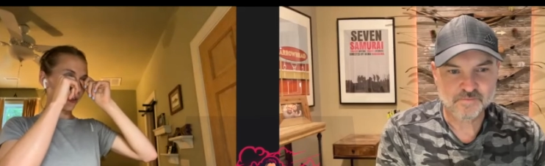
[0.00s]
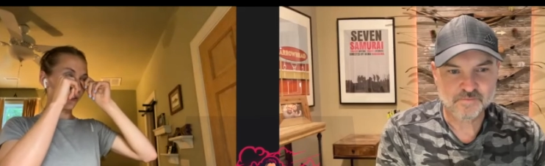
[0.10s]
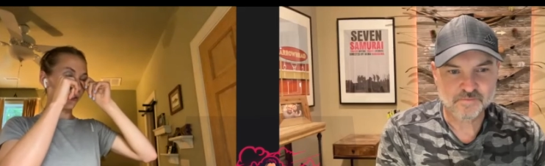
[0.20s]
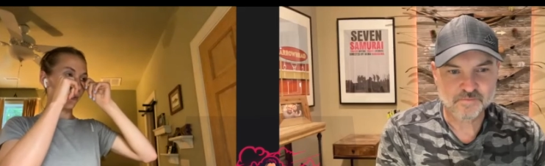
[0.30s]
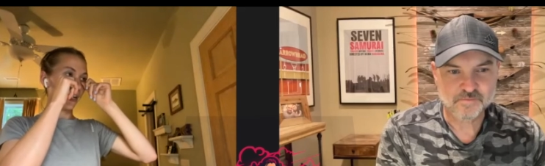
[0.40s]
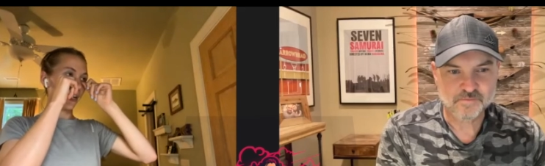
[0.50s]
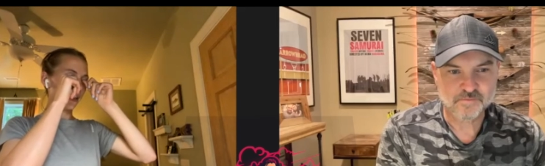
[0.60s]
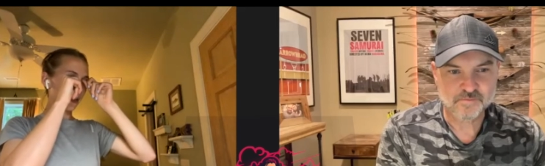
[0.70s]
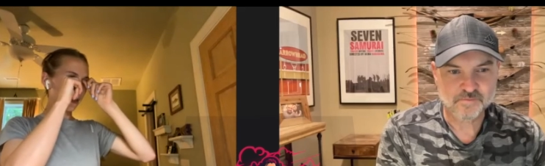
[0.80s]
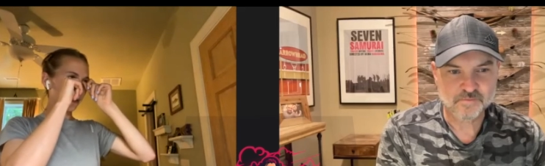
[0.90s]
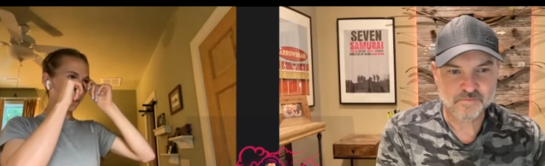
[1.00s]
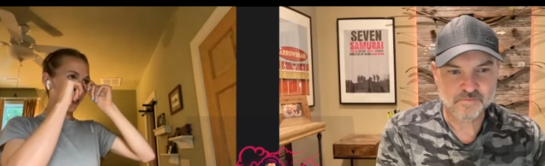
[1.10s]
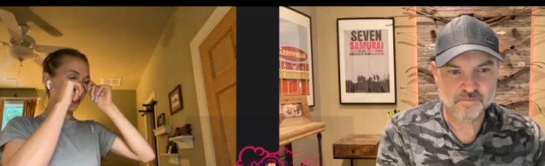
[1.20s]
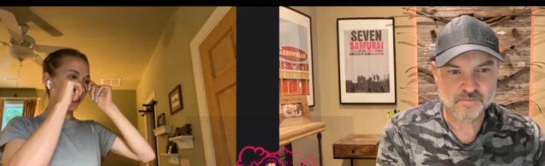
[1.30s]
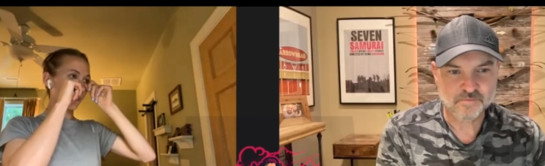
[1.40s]
Speaker 1: go through my my
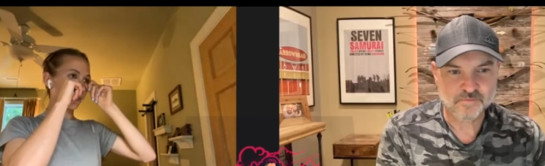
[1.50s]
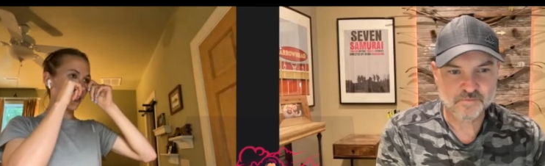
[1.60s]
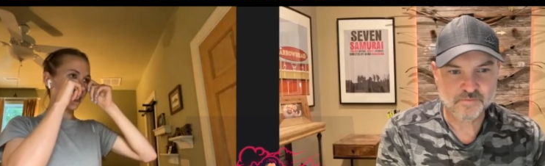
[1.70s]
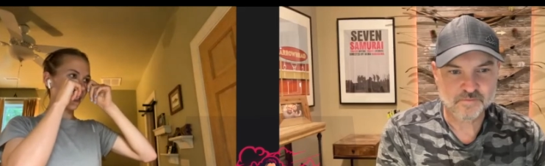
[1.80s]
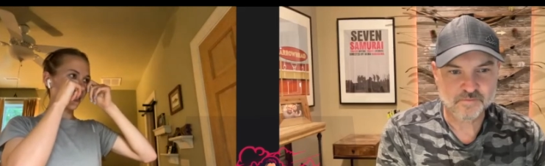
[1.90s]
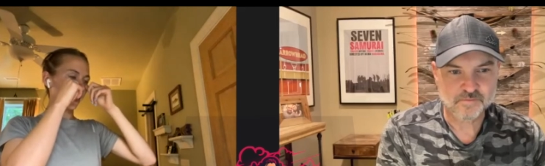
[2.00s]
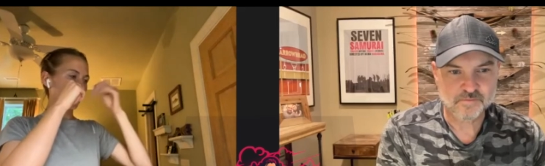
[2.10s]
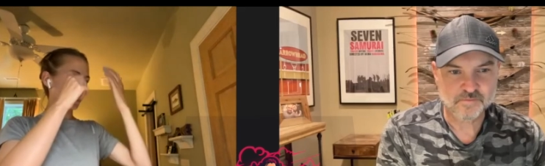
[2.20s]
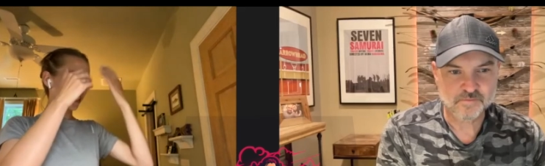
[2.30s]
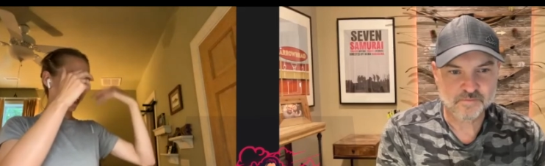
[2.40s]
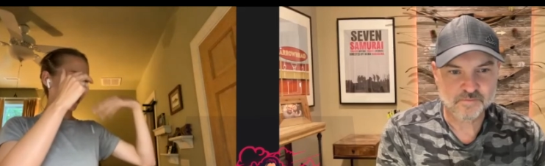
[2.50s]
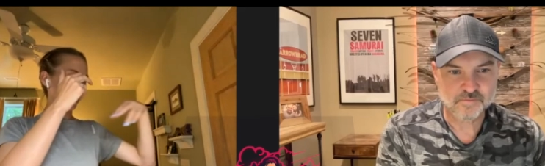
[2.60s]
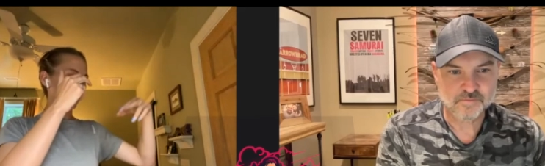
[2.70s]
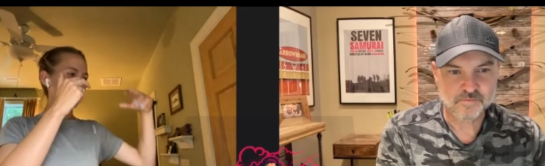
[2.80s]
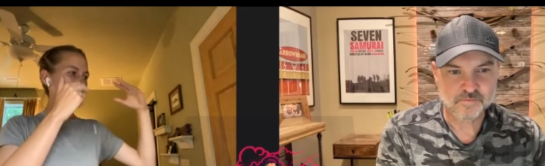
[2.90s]
shot process. Or I just I,
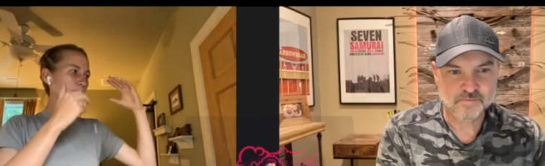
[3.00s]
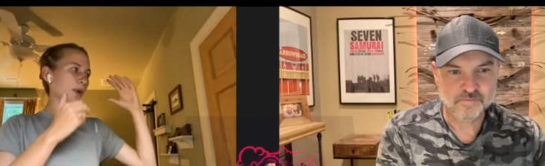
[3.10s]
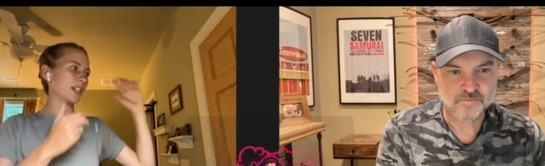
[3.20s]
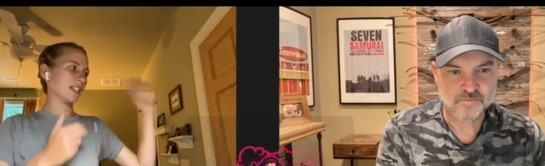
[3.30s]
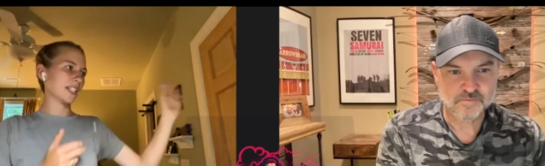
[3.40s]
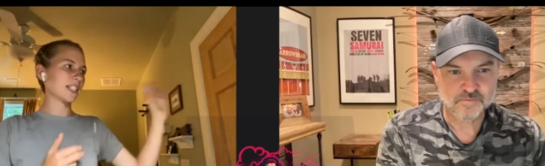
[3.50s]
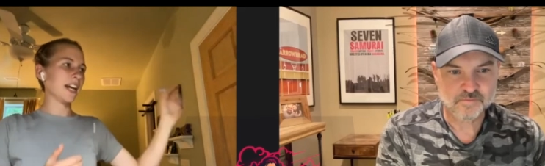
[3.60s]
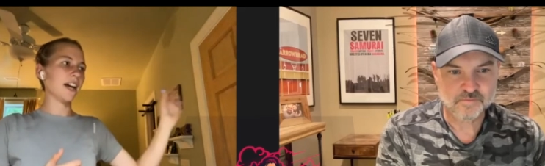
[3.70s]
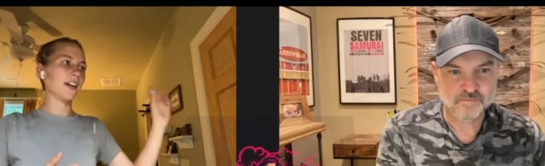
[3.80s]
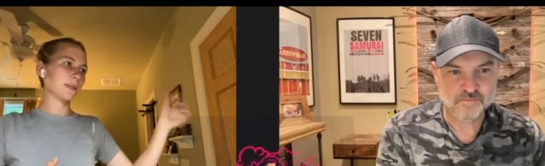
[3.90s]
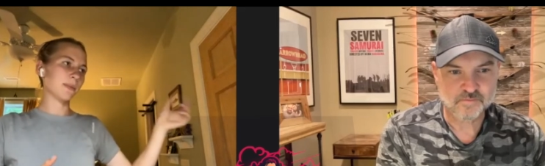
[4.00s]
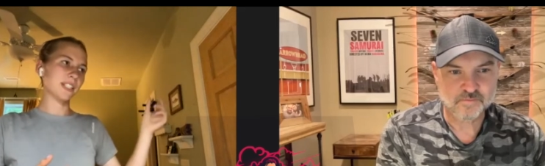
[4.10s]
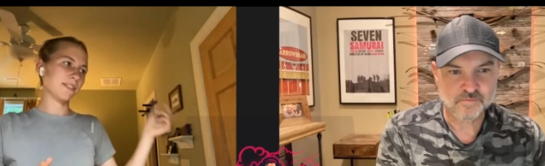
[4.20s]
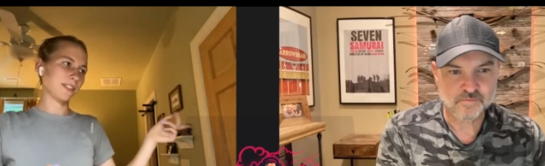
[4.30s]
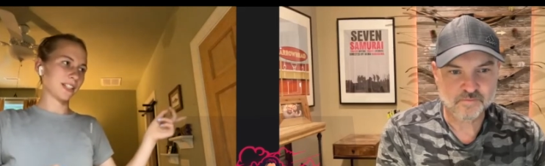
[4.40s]
I make a point to stare
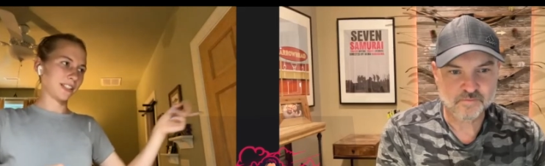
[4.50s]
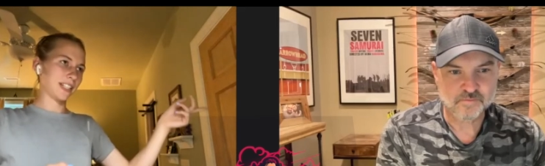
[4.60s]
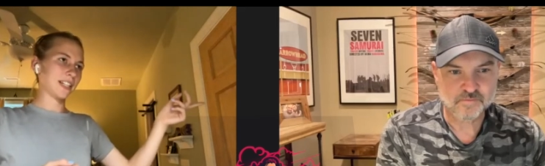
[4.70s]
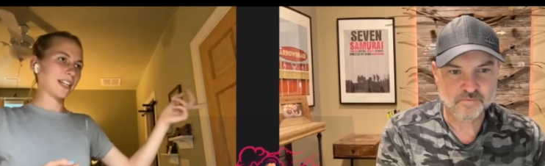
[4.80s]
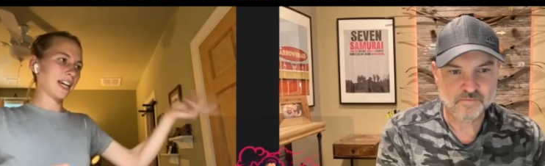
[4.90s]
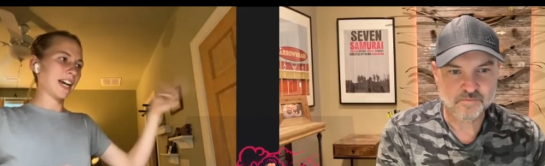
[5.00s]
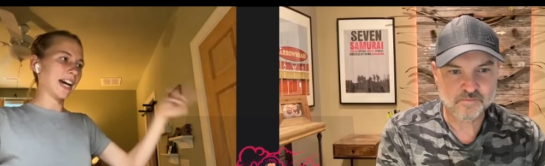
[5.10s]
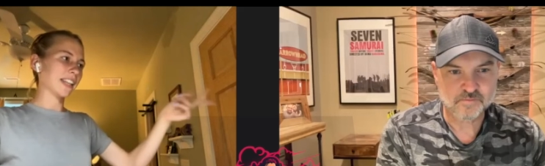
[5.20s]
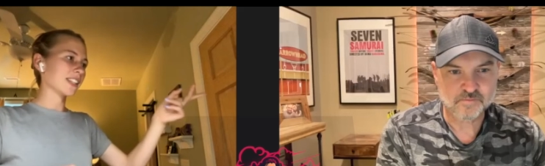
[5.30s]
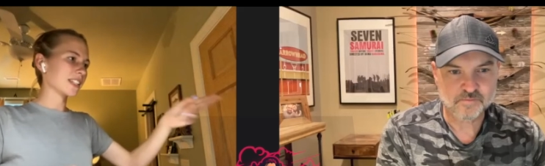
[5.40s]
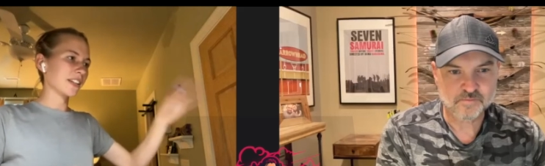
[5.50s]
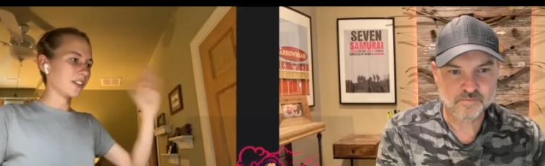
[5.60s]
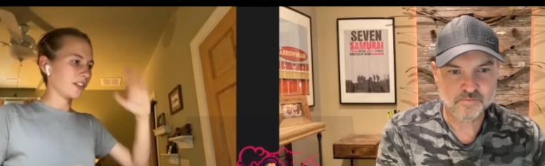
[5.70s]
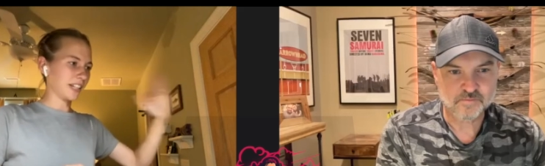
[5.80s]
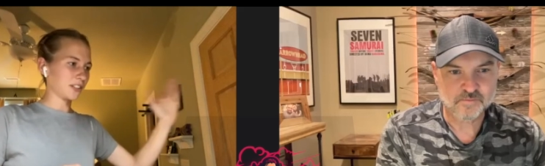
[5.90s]
specifically at the center
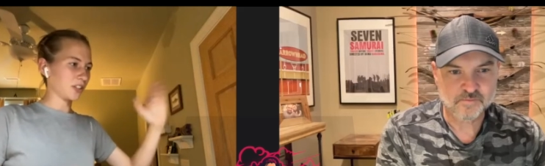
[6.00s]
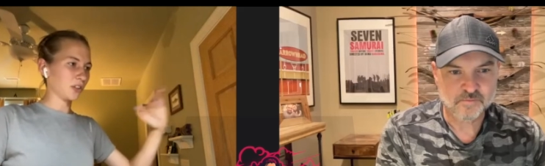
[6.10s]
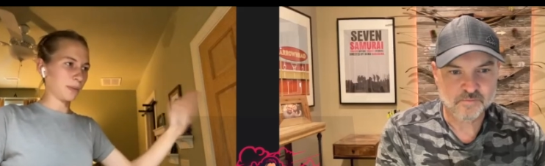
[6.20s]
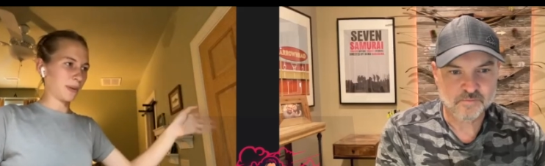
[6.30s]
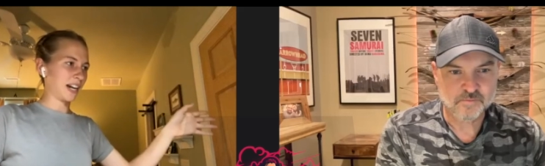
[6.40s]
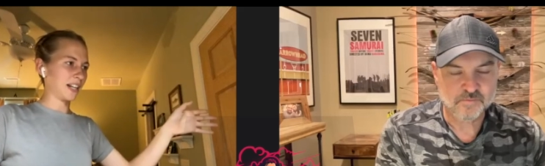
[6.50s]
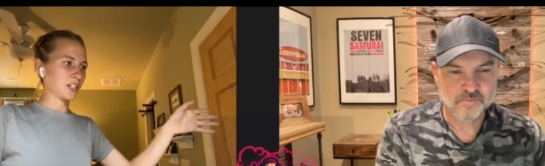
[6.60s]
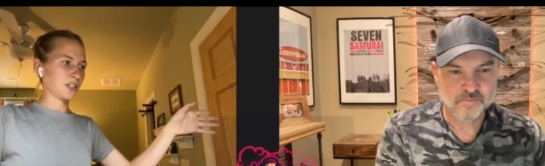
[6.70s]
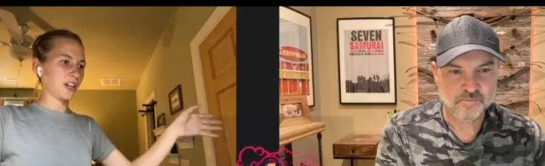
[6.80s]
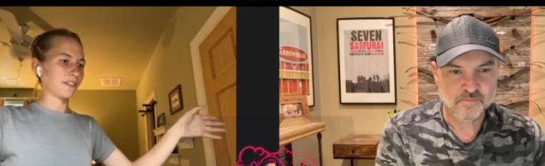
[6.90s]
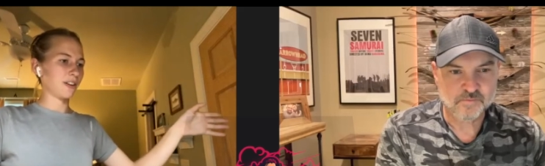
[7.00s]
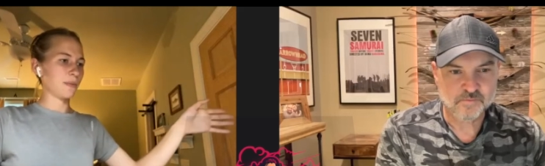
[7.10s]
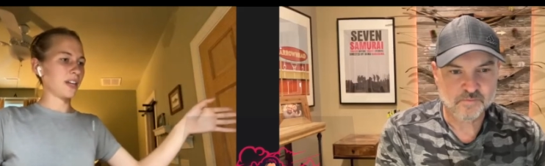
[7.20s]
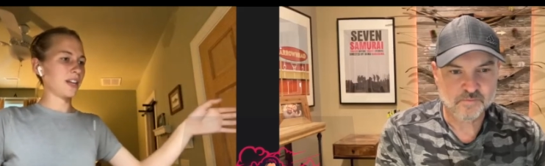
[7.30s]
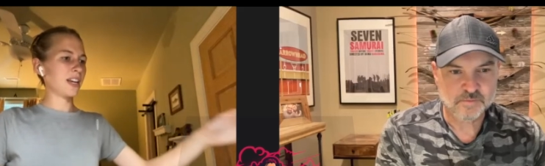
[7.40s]
and like don't let my eyes stray from
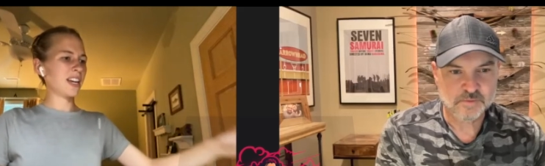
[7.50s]
it.